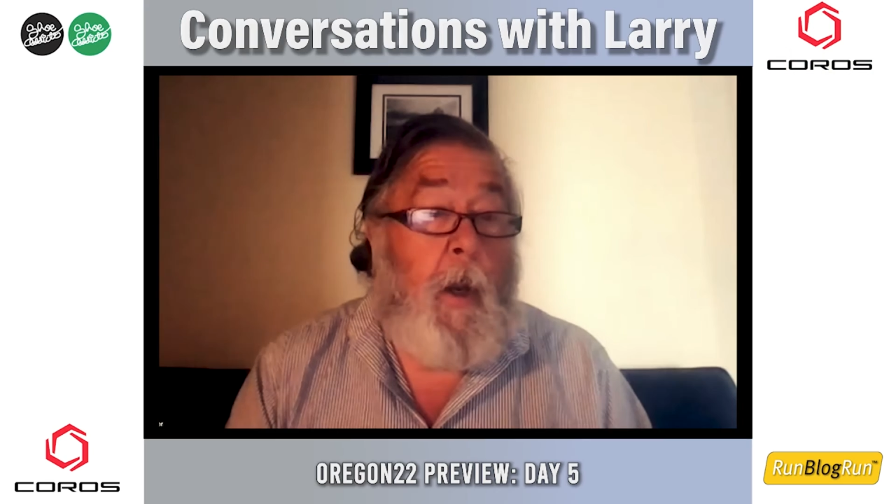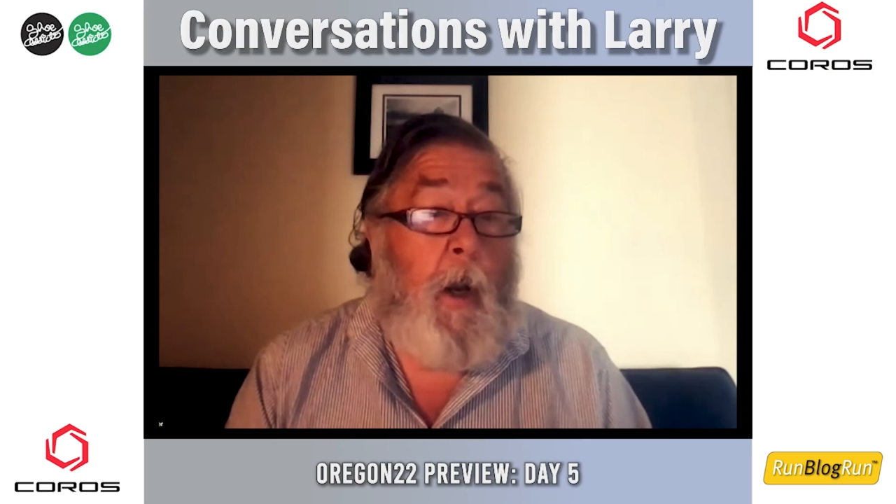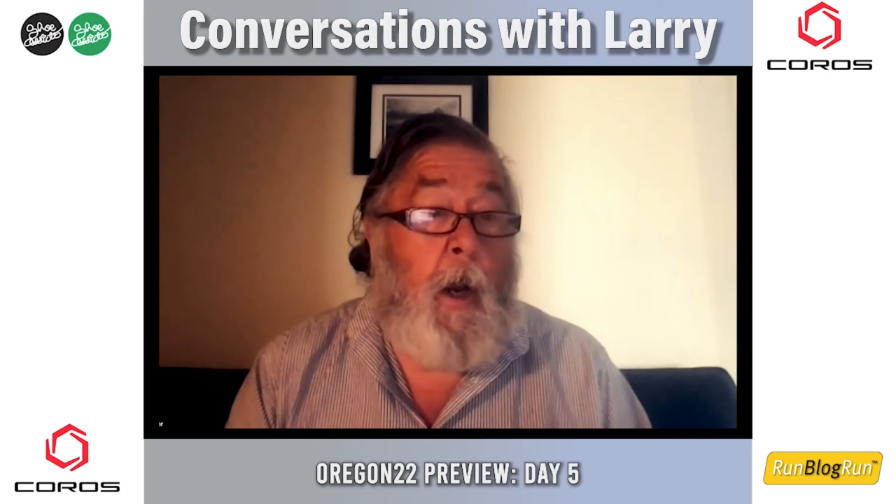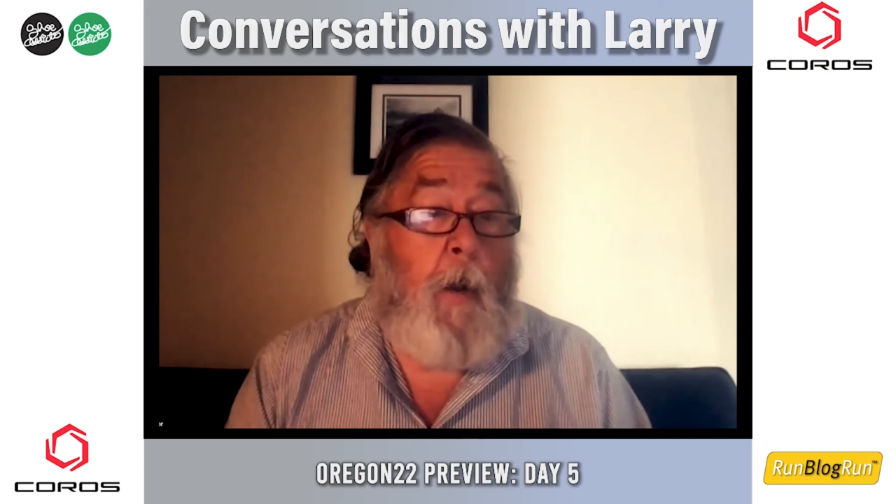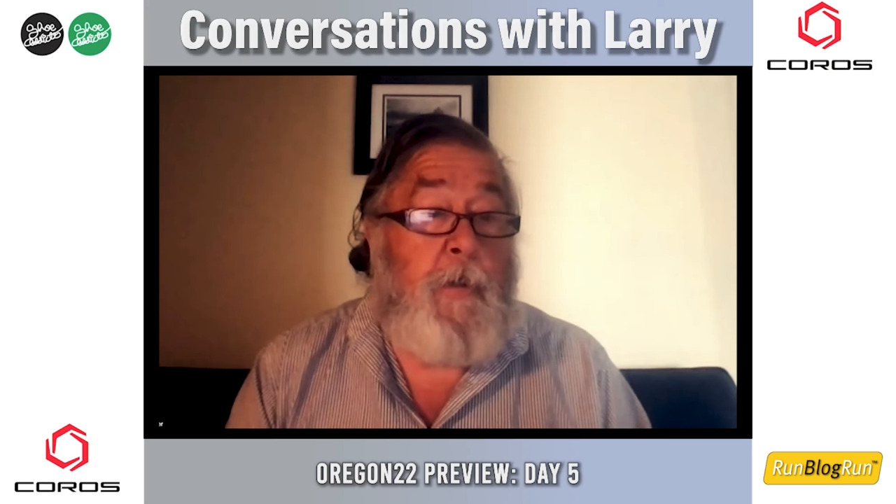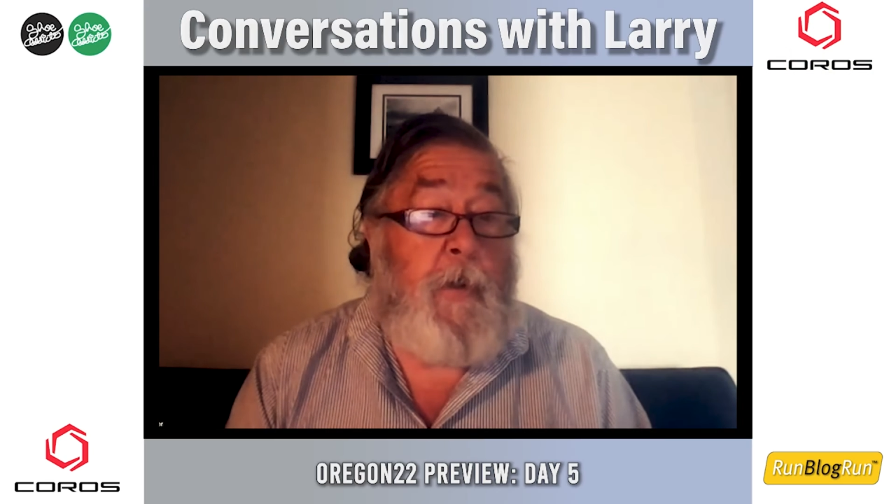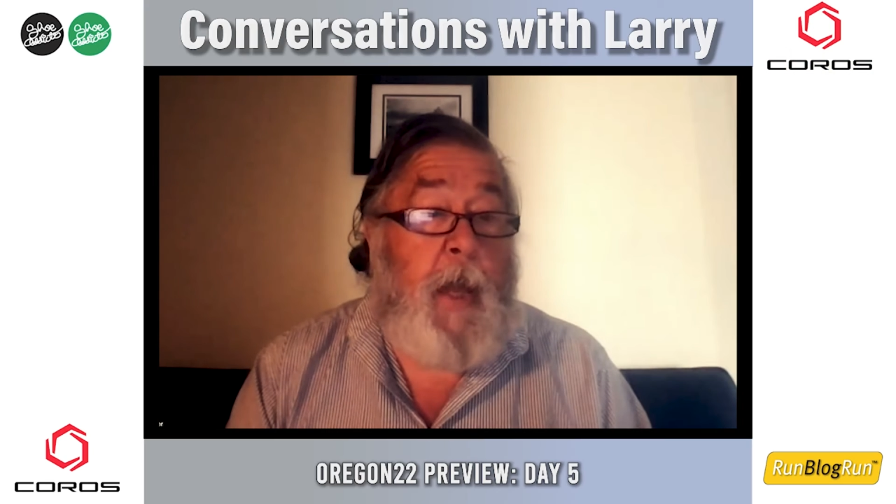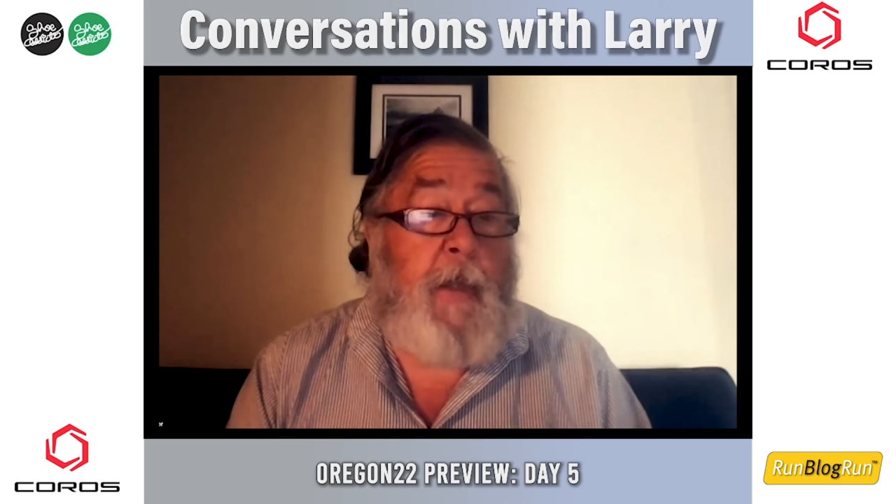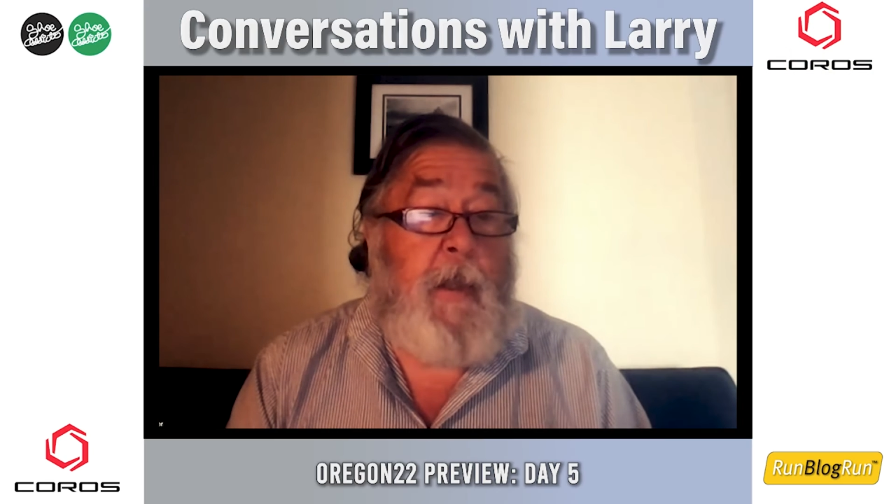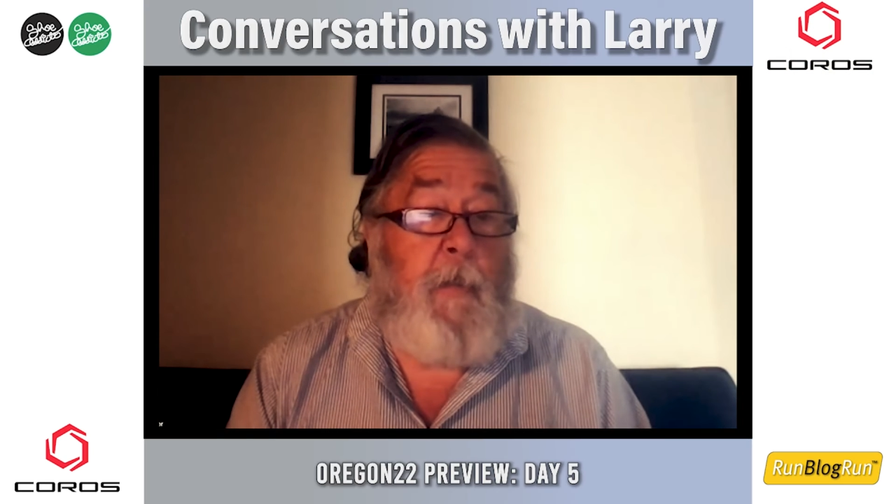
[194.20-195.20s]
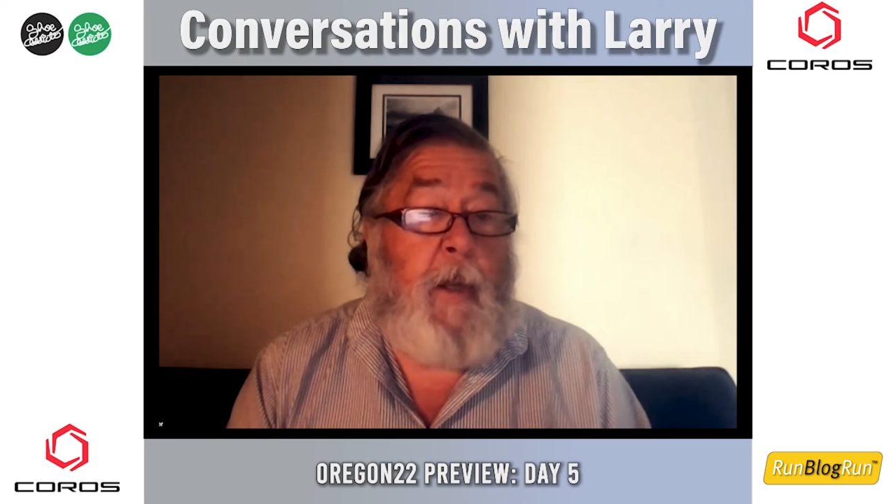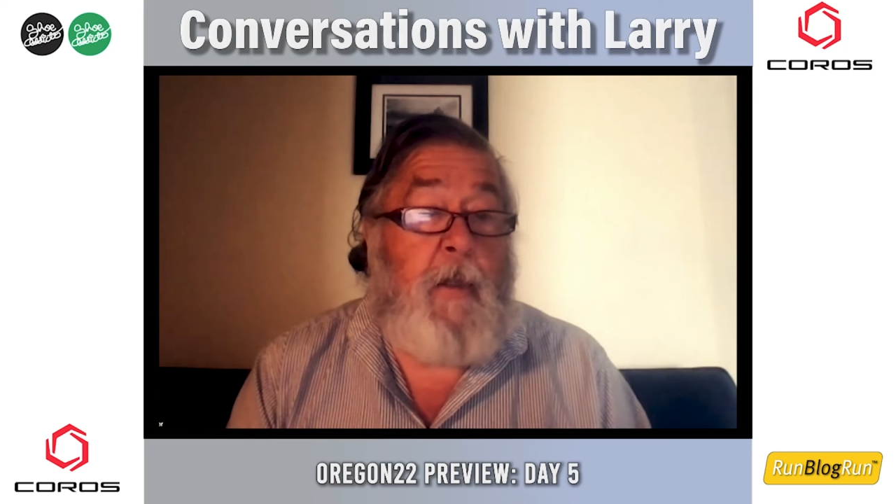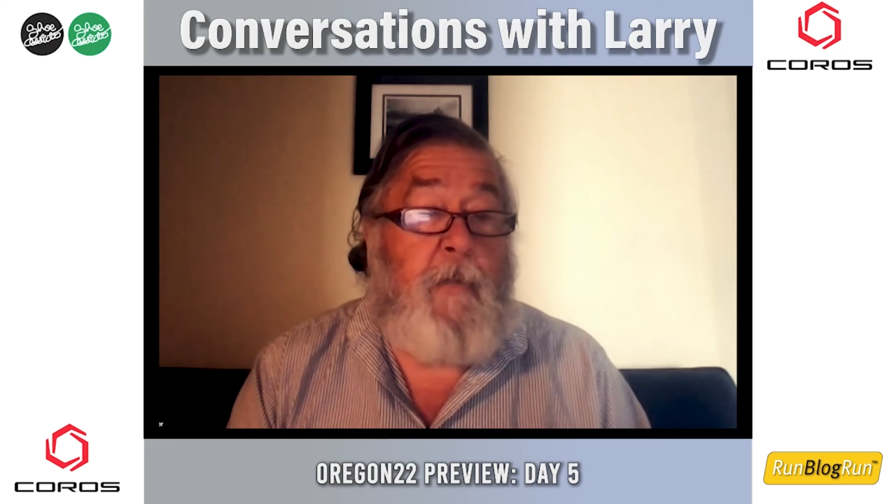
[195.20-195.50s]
So that's the men's